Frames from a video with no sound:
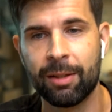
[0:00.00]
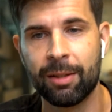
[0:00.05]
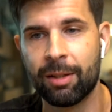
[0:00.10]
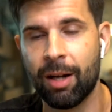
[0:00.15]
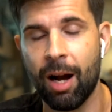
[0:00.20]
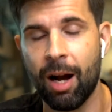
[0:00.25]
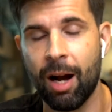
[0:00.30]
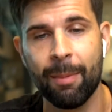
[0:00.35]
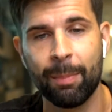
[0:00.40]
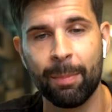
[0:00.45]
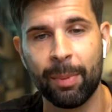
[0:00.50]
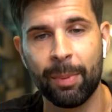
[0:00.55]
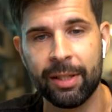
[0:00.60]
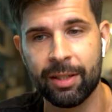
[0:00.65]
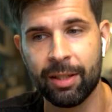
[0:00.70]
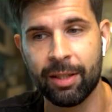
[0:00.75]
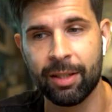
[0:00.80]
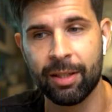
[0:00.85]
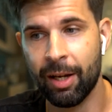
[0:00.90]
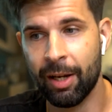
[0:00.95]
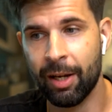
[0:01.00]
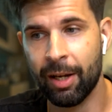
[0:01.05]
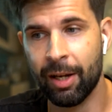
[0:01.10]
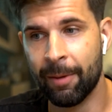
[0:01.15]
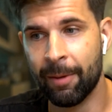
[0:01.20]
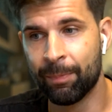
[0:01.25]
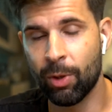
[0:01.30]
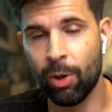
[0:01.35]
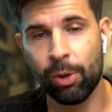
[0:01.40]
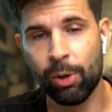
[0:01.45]
companies.
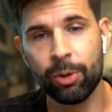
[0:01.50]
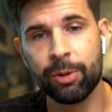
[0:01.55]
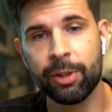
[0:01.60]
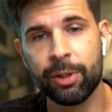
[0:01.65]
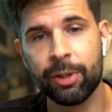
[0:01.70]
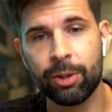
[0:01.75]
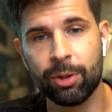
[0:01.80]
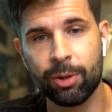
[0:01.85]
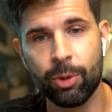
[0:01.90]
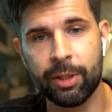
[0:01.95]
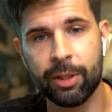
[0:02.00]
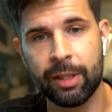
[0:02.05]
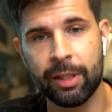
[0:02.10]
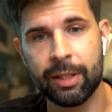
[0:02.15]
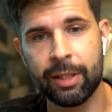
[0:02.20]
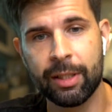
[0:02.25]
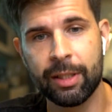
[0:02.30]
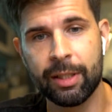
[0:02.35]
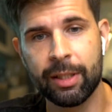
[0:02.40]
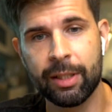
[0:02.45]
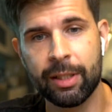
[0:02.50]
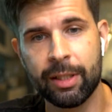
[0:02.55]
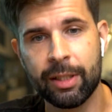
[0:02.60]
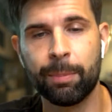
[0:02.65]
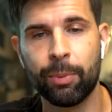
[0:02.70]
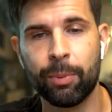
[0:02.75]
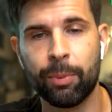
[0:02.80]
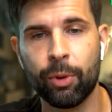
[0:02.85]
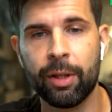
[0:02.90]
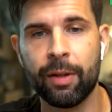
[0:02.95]
All you need to do is consistently
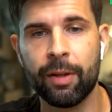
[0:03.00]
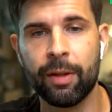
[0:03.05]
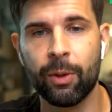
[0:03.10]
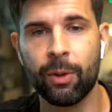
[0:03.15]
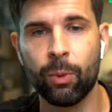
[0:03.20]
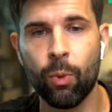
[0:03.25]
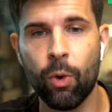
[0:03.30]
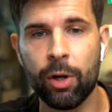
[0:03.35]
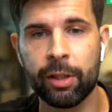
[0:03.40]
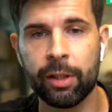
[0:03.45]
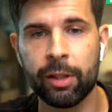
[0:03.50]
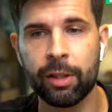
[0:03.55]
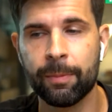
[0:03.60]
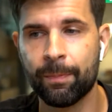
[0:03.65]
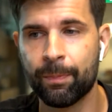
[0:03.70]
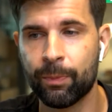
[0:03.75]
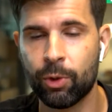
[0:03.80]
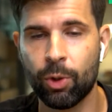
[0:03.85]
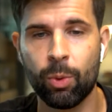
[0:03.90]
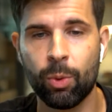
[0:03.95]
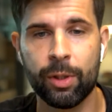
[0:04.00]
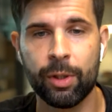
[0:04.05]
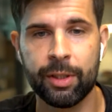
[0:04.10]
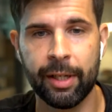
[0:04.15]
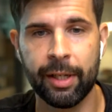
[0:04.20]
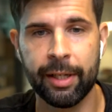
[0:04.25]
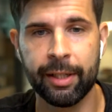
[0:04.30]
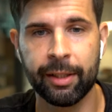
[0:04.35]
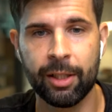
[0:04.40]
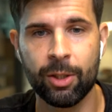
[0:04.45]
put in the work towards
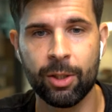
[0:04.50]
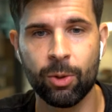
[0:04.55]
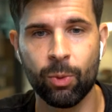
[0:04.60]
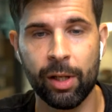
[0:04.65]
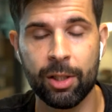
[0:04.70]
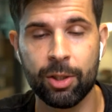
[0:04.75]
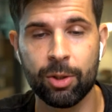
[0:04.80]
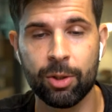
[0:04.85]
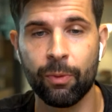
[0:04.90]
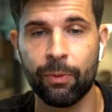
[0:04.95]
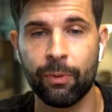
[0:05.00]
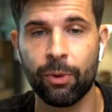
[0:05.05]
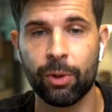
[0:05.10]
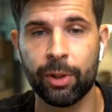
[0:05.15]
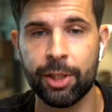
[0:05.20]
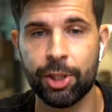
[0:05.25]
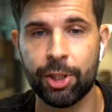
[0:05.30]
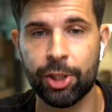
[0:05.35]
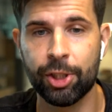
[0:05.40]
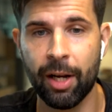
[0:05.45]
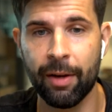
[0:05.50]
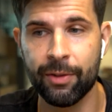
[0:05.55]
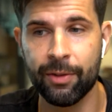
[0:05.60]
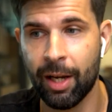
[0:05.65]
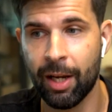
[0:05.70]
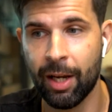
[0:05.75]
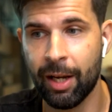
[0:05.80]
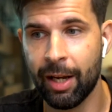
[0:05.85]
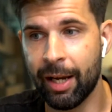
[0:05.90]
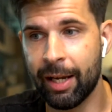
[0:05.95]
ranking well. So for
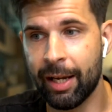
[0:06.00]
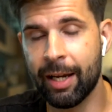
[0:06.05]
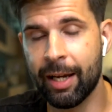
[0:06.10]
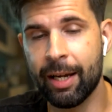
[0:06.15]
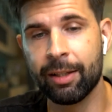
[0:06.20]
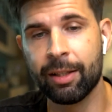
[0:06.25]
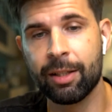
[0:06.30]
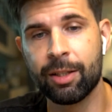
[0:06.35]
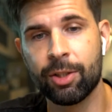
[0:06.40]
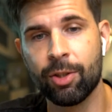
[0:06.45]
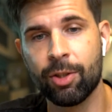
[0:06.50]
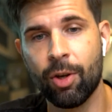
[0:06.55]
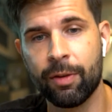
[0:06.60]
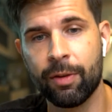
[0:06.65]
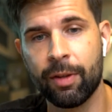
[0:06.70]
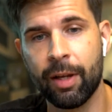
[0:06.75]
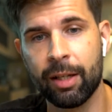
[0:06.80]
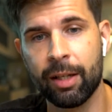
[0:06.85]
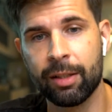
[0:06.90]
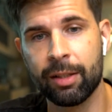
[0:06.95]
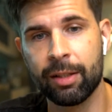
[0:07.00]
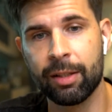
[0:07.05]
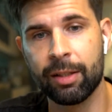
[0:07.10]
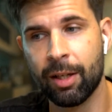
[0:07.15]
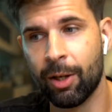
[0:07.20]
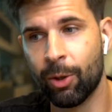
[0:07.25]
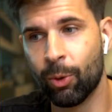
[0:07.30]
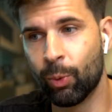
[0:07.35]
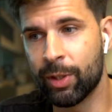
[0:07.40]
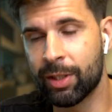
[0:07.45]
Ahrefs, again, it's not that
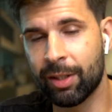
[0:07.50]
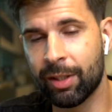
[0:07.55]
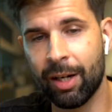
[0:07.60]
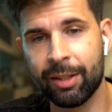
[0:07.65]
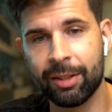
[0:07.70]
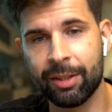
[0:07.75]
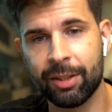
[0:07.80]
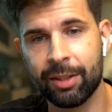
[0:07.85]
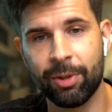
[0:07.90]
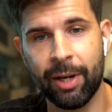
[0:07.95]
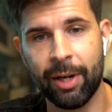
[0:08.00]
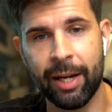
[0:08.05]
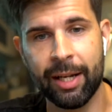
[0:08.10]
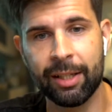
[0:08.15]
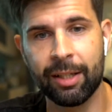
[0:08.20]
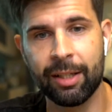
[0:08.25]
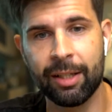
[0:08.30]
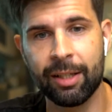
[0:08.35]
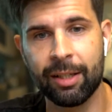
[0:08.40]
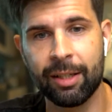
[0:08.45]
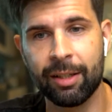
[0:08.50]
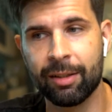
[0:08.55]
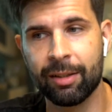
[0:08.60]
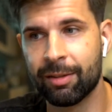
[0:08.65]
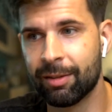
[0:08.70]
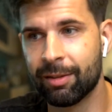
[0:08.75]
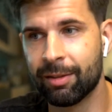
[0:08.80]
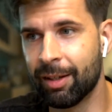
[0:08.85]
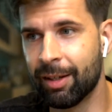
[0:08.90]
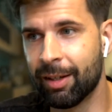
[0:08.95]
we started ranking
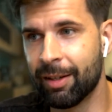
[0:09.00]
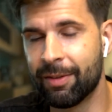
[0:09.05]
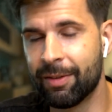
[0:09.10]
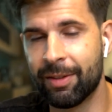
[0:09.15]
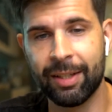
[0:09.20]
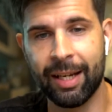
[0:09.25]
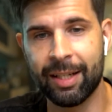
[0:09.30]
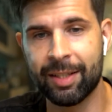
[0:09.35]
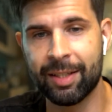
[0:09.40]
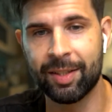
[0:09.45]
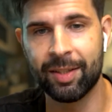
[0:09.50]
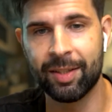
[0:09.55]
the next